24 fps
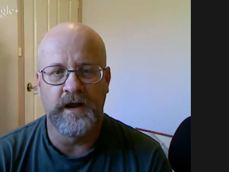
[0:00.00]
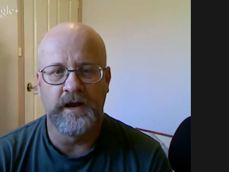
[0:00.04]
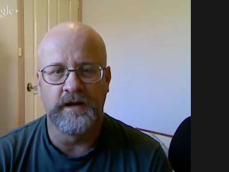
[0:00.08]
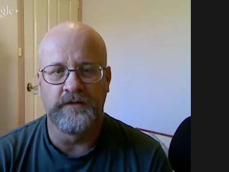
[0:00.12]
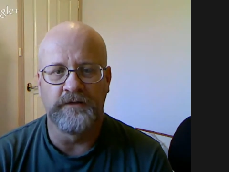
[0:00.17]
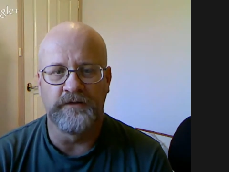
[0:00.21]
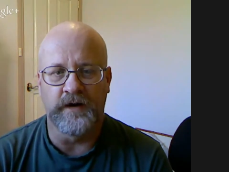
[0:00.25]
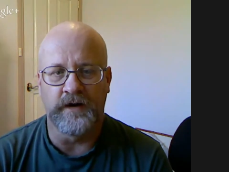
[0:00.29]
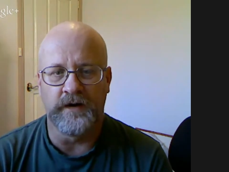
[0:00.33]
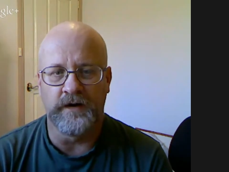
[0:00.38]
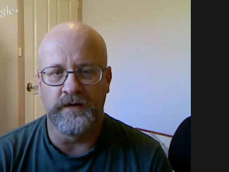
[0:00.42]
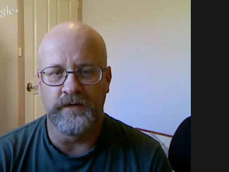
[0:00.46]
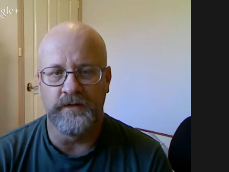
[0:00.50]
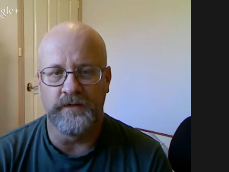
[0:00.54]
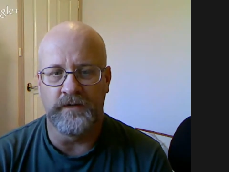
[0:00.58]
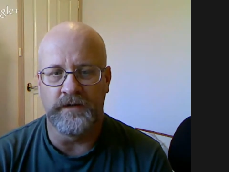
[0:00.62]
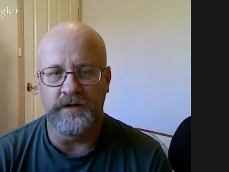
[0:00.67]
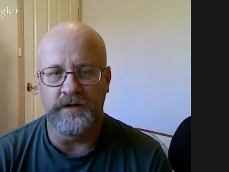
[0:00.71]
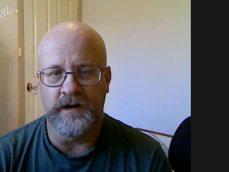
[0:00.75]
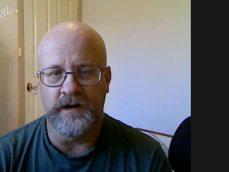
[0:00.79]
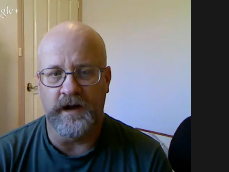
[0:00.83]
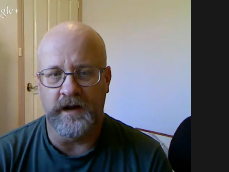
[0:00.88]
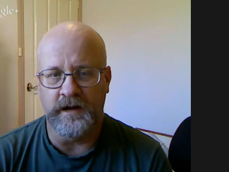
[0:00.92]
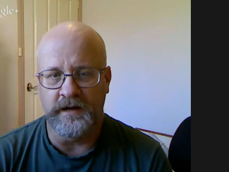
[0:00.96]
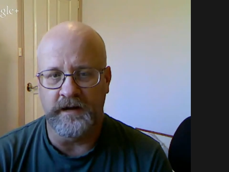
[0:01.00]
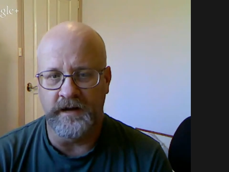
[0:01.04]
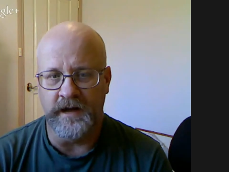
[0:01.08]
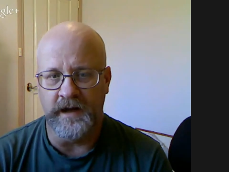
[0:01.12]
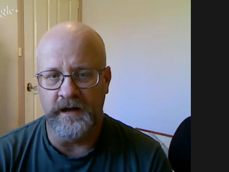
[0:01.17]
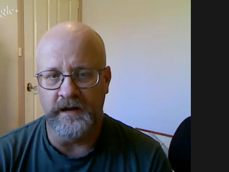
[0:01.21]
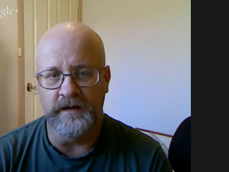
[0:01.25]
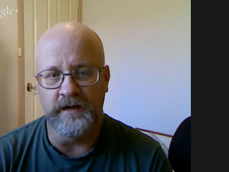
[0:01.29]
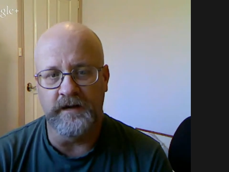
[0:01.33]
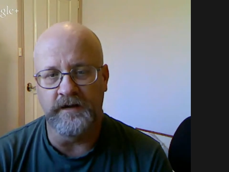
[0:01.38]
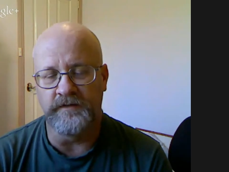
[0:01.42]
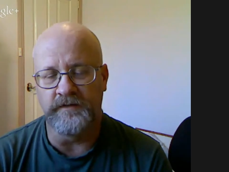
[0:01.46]
So
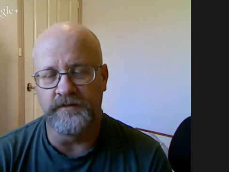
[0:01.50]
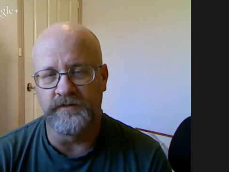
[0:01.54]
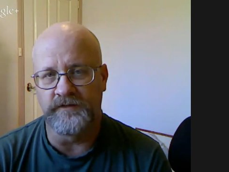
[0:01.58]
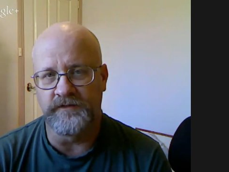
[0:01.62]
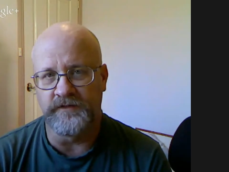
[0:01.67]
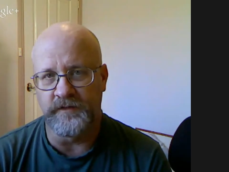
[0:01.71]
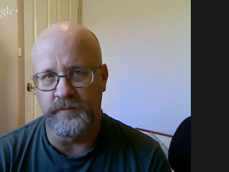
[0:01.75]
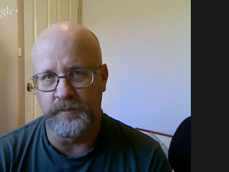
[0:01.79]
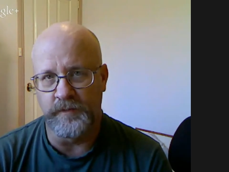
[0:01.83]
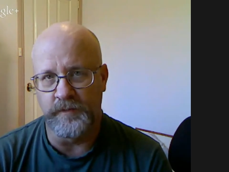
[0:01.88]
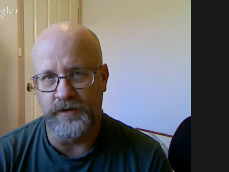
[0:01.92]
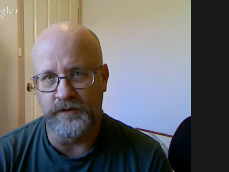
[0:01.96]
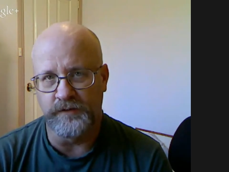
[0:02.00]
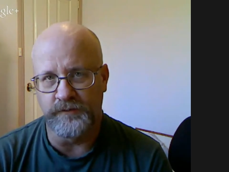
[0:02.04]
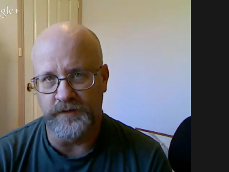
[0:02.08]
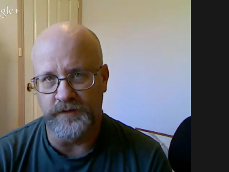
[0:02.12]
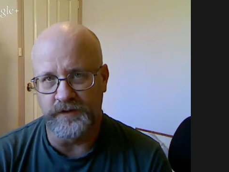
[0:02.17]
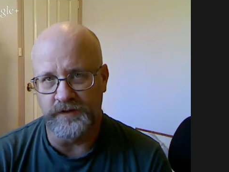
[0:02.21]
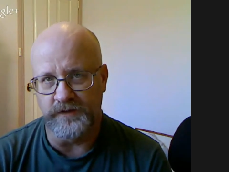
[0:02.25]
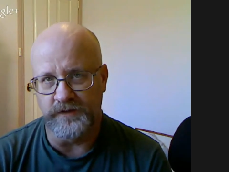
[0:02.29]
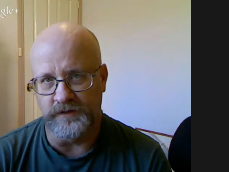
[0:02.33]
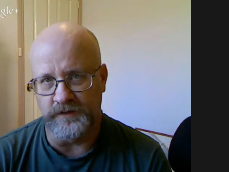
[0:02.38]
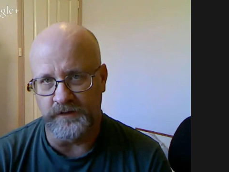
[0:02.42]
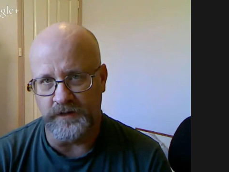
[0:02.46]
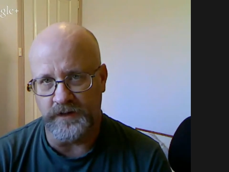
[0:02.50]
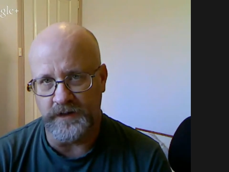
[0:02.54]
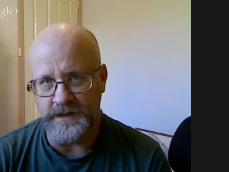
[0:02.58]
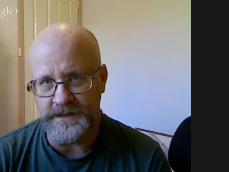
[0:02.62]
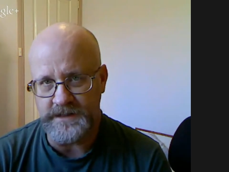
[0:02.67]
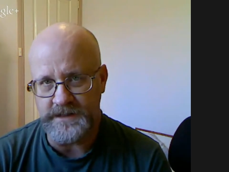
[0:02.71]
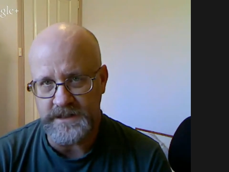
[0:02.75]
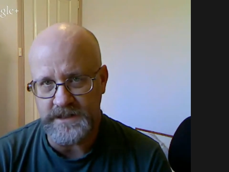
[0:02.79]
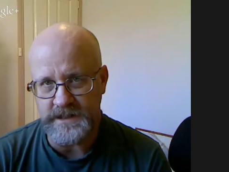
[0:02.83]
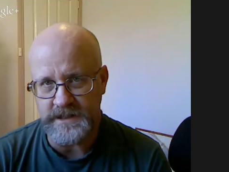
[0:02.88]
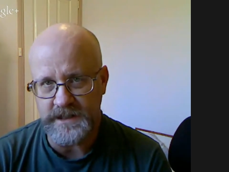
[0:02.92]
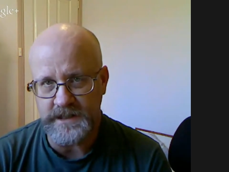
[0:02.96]
again, it's
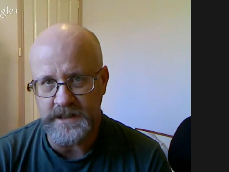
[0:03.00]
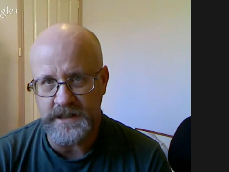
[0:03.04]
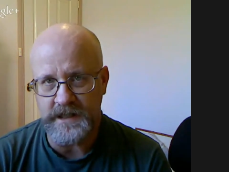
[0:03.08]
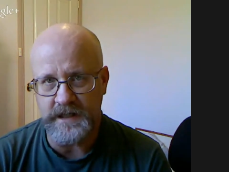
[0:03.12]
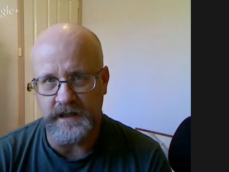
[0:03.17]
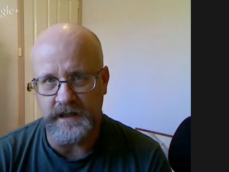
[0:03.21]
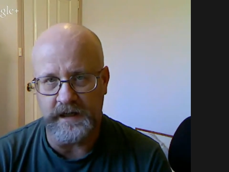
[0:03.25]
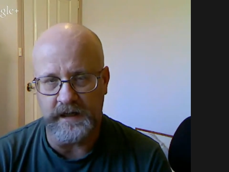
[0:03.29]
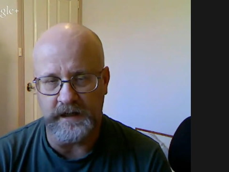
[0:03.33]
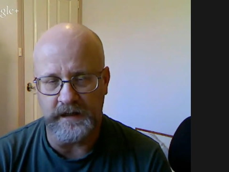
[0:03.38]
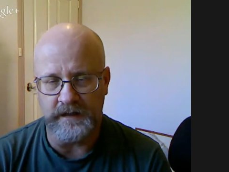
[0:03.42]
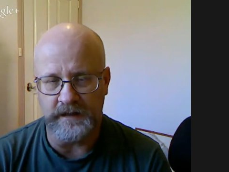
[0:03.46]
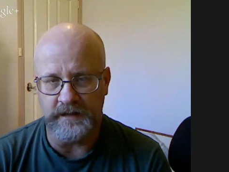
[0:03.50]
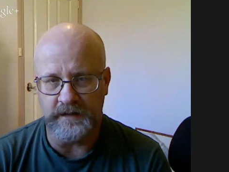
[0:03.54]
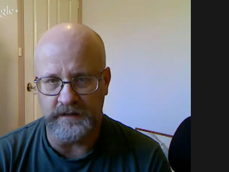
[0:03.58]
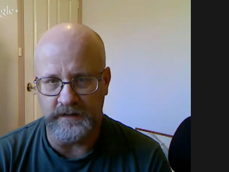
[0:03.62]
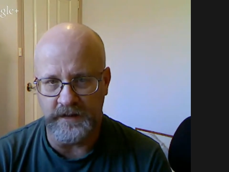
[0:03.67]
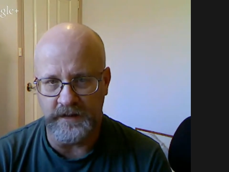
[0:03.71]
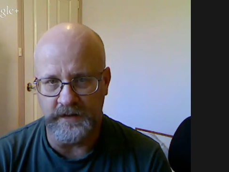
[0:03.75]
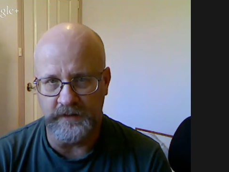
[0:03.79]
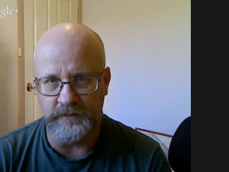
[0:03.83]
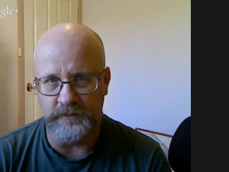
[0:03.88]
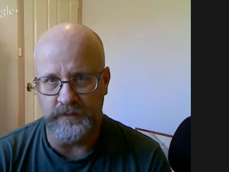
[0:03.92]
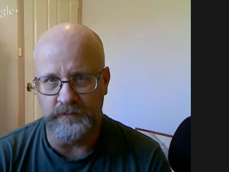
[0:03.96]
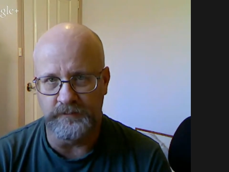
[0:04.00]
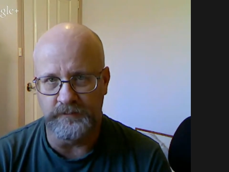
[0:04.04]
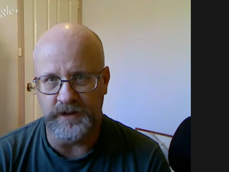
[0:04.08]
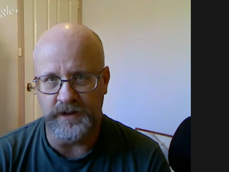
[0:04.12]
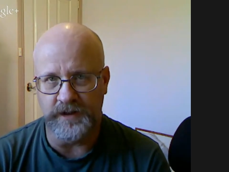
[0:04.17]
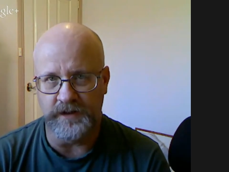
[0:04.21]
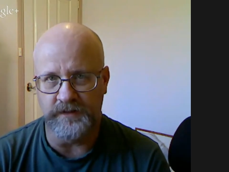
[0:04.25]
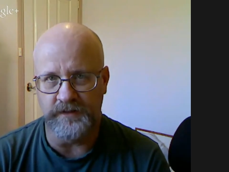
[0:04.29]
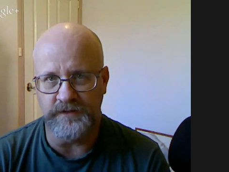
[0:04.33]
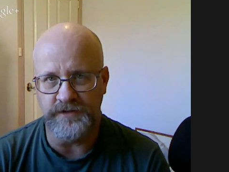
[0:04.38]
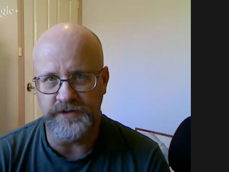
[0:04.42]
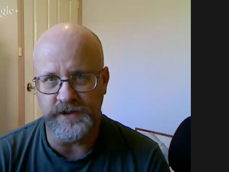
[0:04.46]
timmurphy.it. Link will
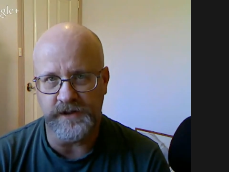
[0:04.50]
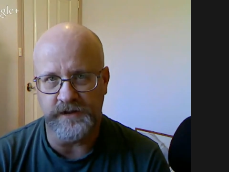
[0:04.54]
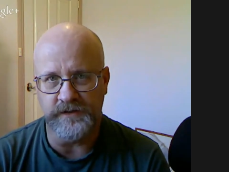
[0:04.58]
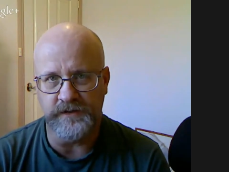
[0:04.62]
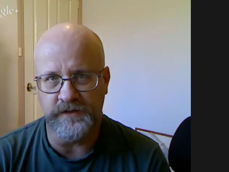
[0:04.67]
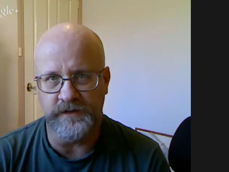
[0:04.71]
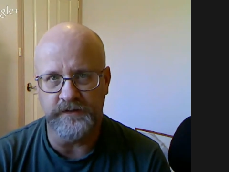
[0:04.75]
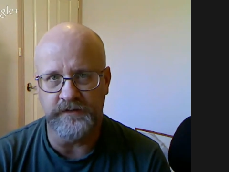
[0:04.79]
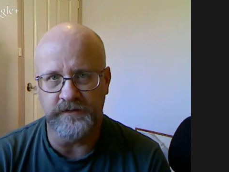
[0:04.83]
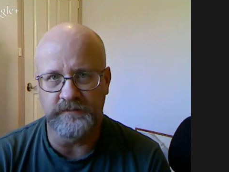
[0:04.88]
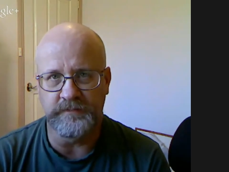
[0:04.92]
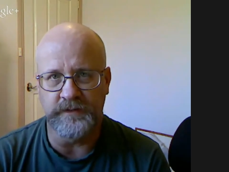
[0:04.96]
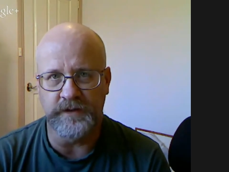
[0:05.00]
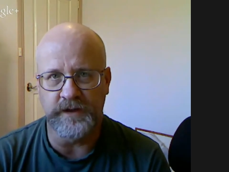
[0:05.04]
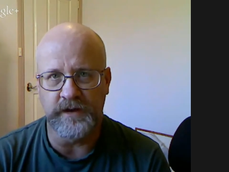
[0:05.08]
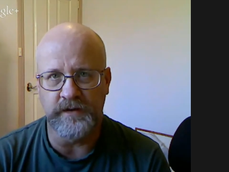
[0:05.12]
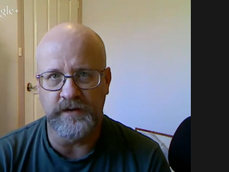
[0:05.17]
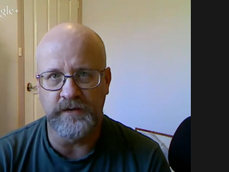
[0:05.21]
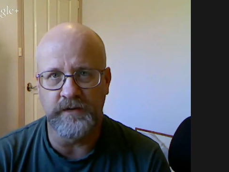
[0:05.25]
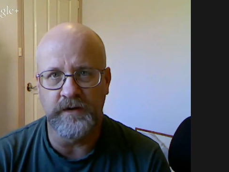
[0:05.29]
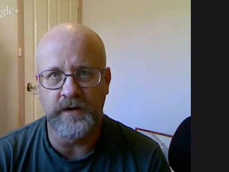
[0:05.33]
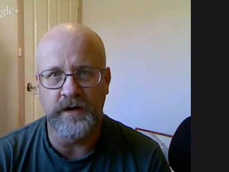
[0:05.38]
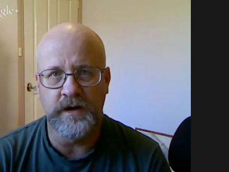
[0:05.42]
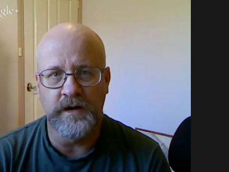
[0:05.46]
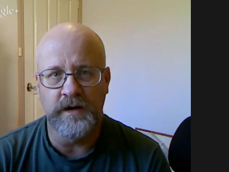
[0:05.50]
be in the show notes below.